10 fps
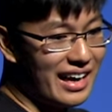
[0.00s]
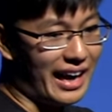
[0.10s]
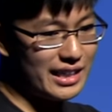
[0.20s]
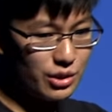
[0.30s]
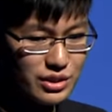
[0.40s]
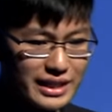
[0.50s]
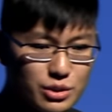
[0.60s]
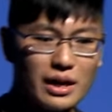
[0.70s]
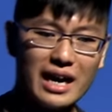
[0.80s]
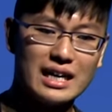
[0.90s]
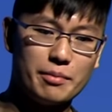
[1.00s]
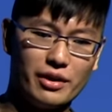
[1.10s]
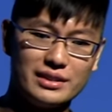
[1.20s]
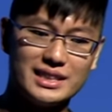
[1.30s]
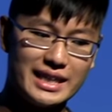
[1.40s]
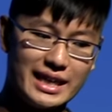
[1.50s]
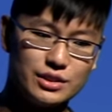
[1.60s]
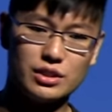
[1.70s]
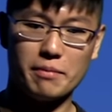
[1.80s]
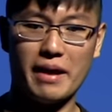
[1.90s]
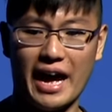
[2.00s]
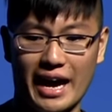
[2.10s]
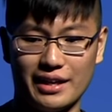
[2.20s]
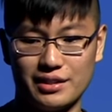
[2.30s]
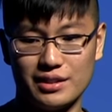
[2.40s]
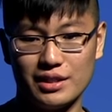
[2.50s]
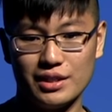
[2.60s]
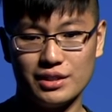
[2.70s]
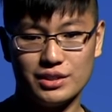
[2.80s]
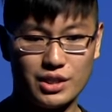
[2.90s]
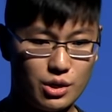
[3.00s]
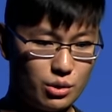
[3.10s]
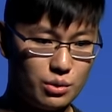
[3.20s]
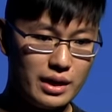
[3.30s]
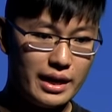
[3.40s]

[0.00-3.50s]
and don't get too hung up on sticking to the path. So